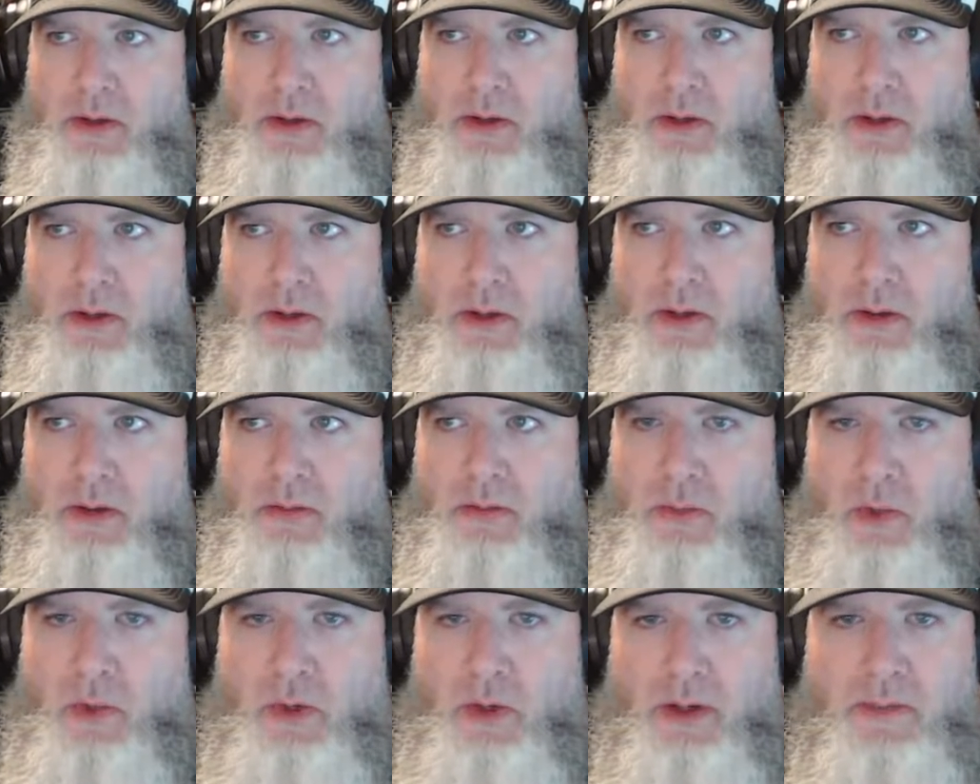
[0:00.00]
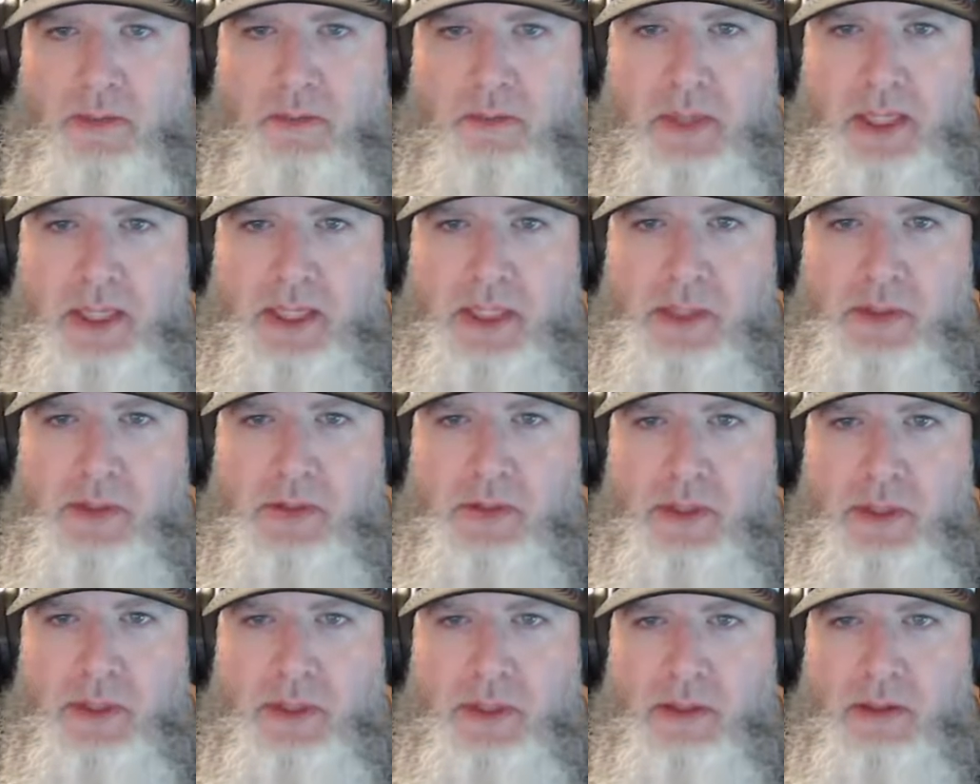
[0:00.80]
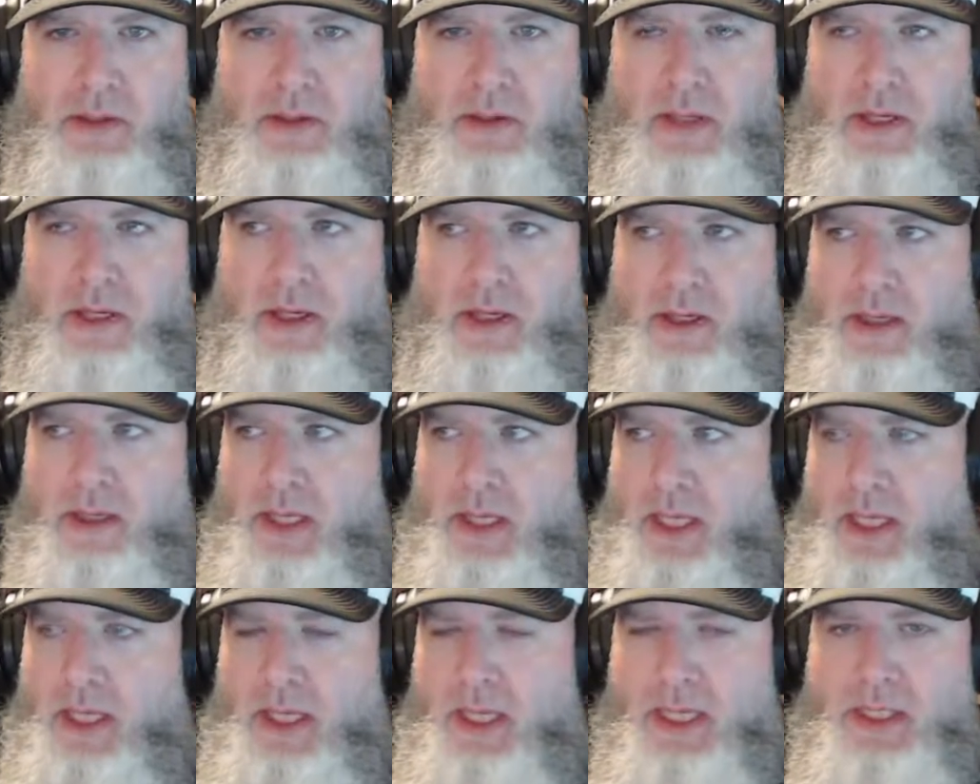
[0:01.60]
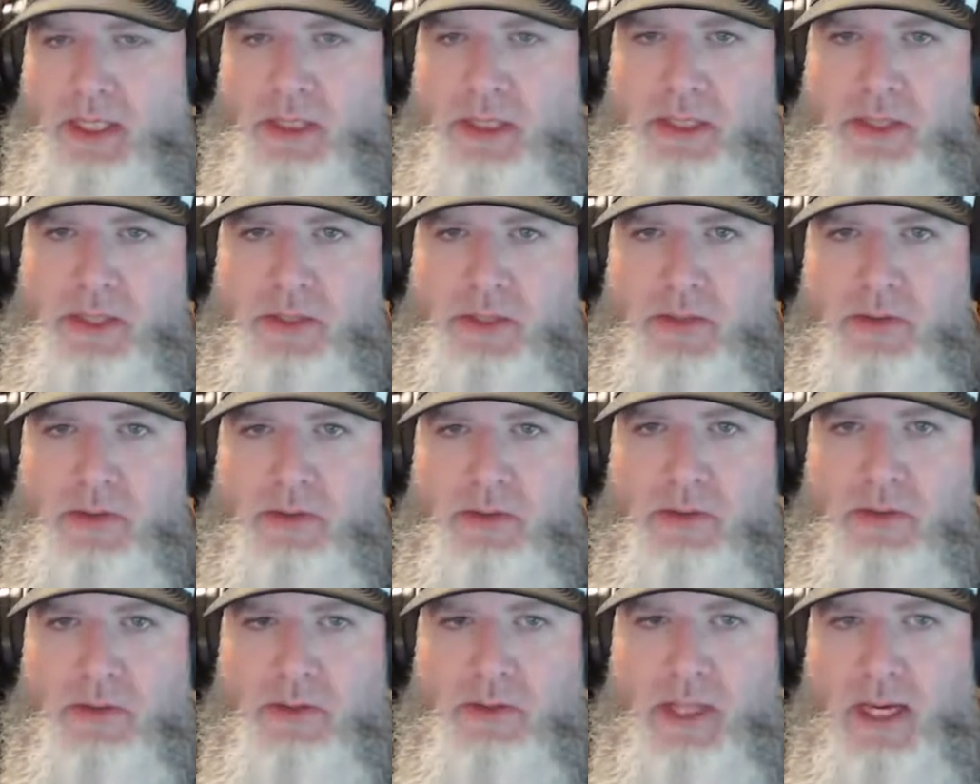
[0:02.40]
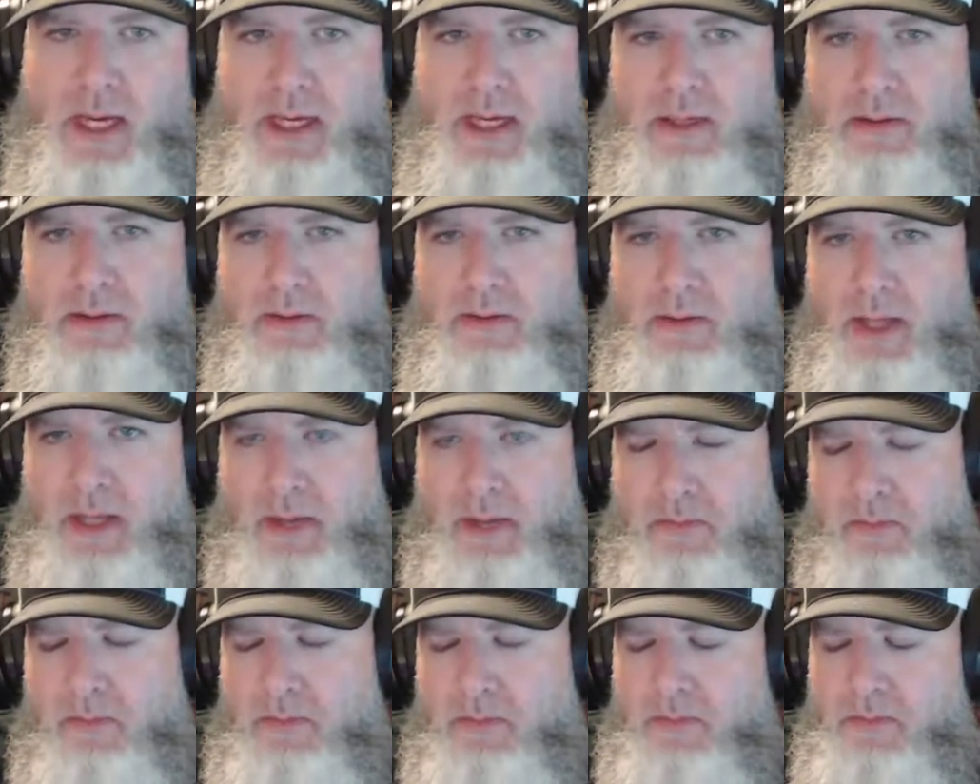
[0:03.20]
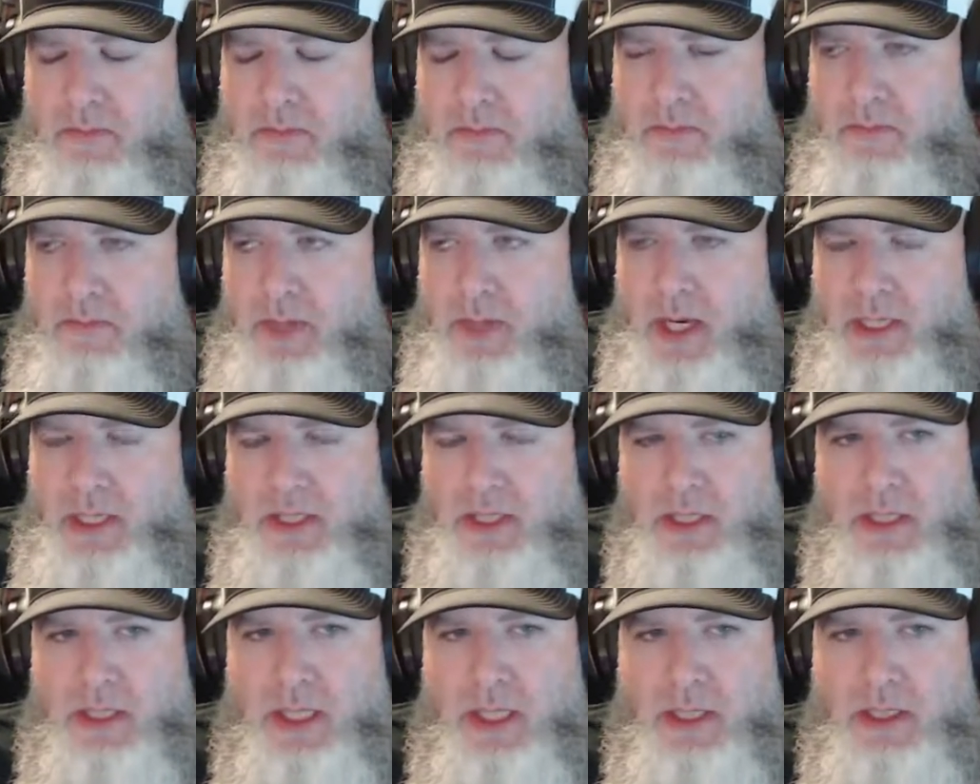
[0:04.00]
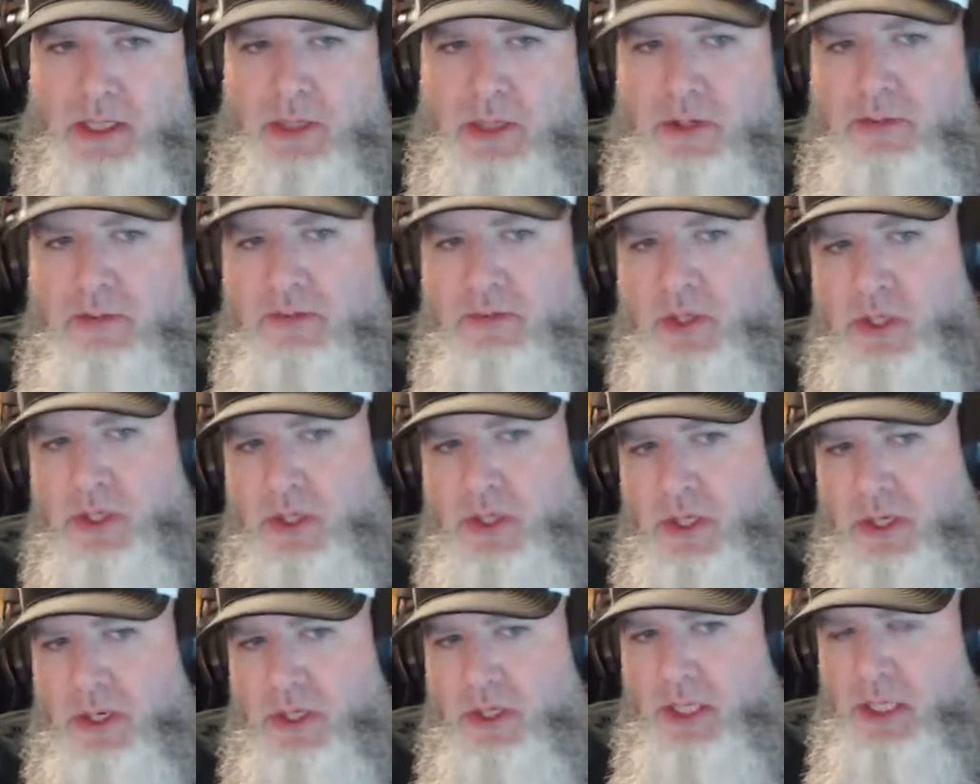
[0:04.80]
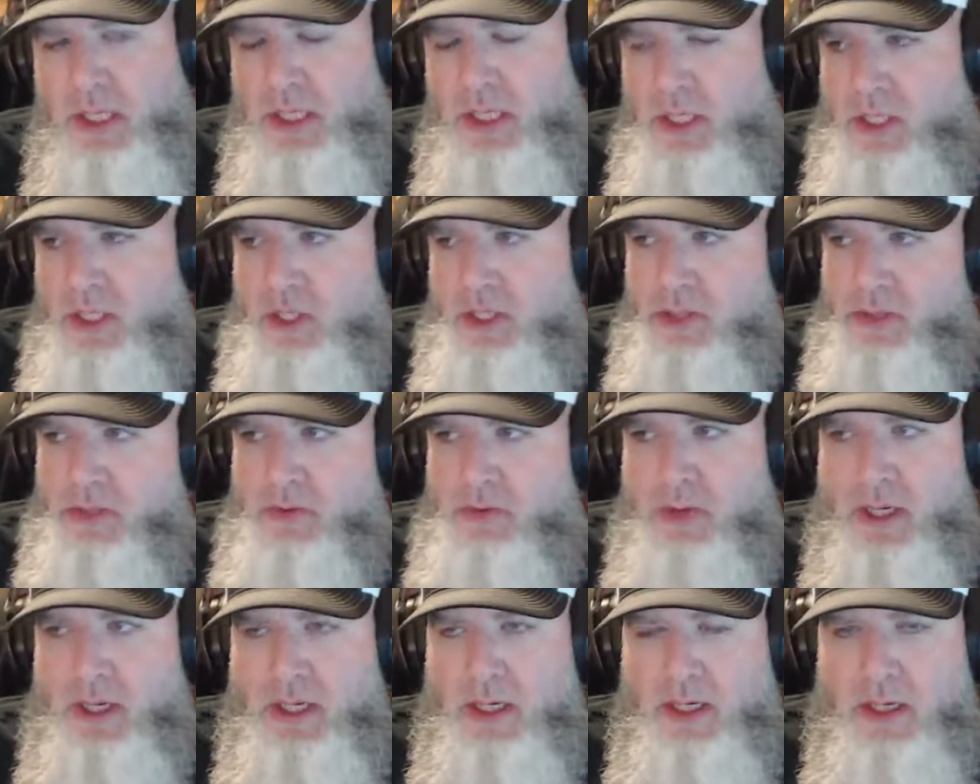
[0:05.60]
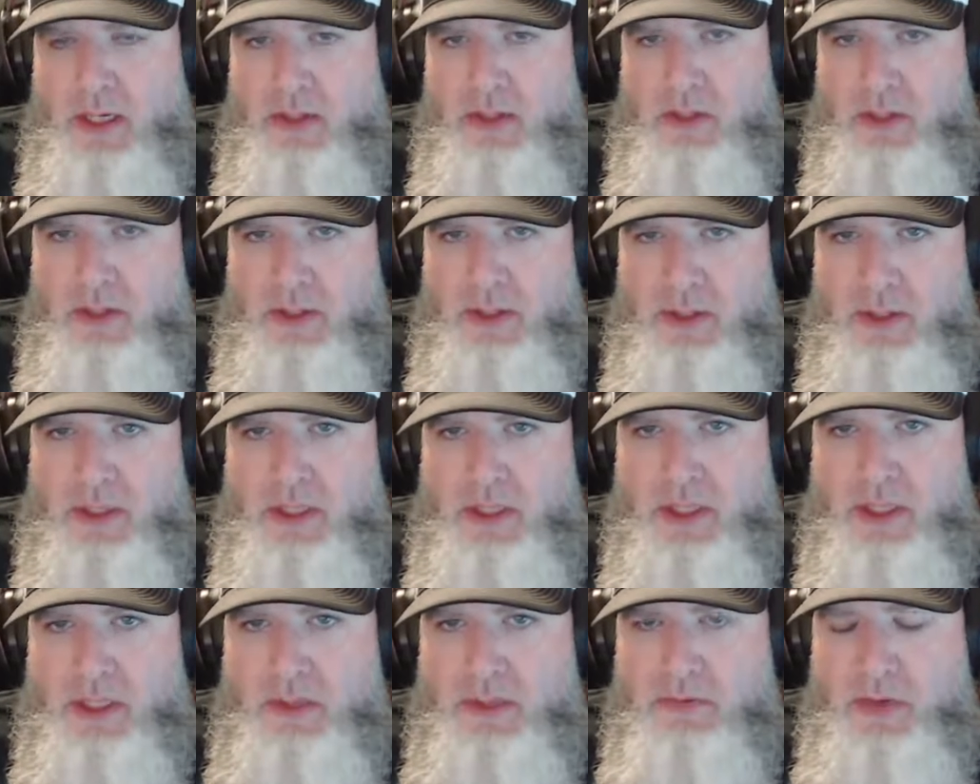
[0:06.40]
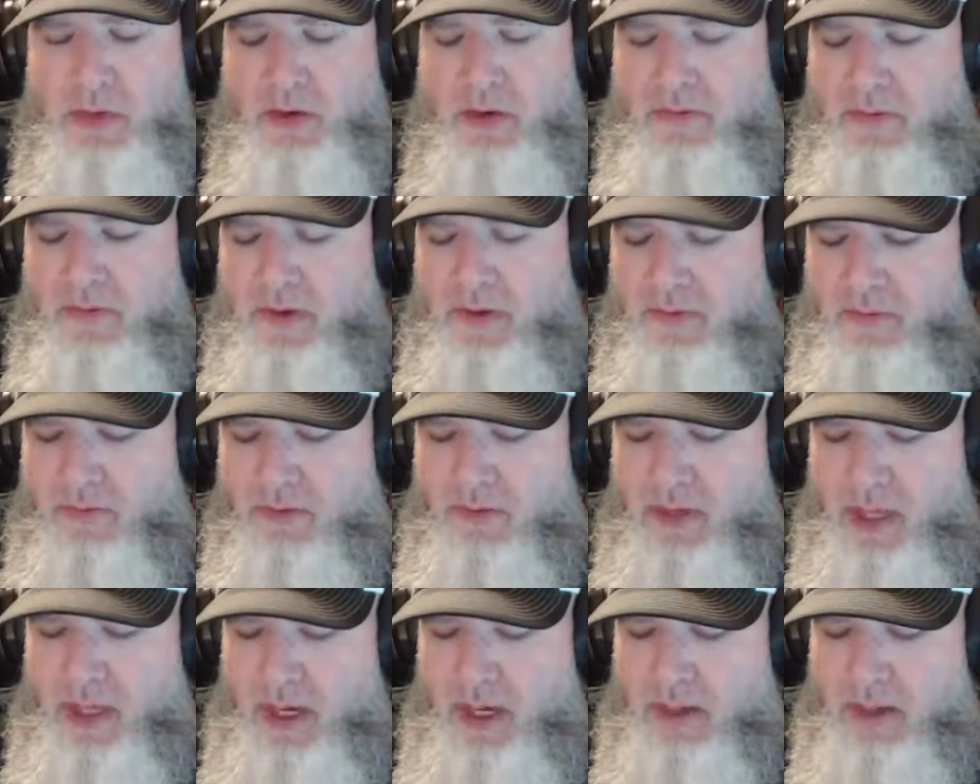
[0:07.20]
you're more at peace with it, and I think that's that that pitch and that tone of his song that he's using right here is is perfect for that.